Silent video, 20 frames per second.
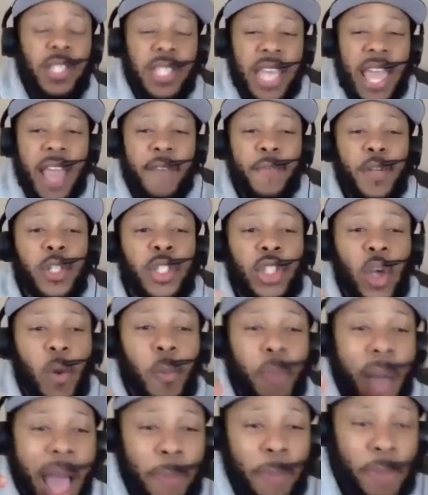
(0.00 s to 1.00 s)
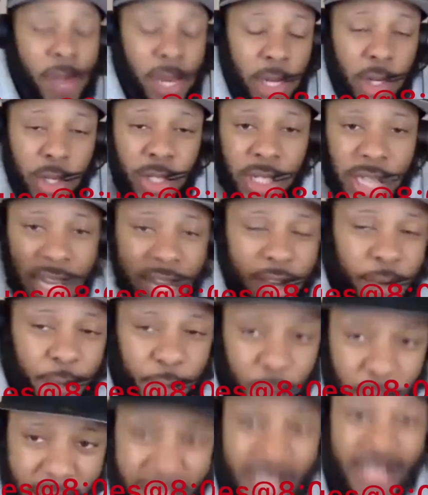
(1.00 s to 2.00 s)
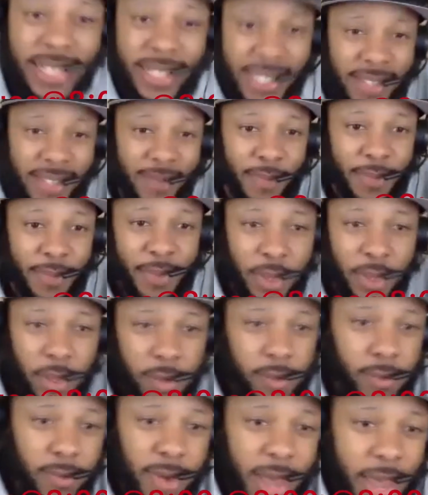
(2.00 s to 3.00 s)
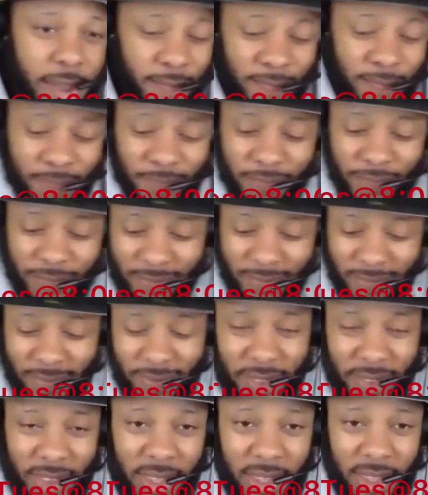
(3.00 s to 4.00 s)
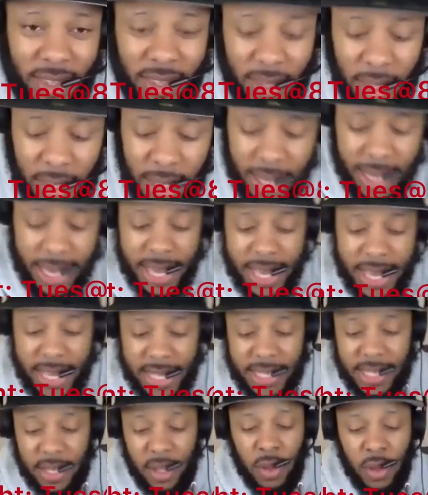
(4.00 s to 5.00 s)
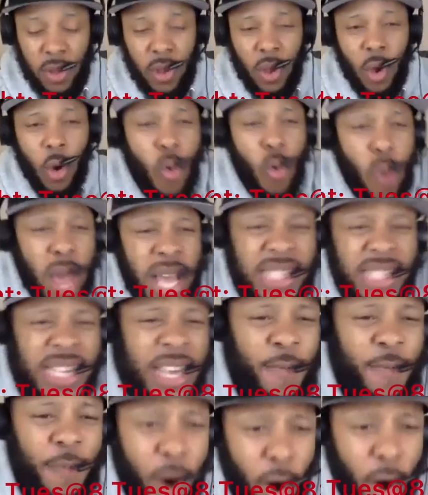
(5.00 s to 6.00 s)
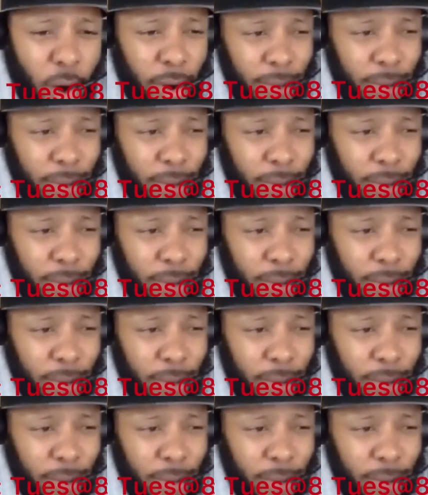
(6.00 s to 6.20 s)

ever so popular duck phrase, okay, is who has he fought?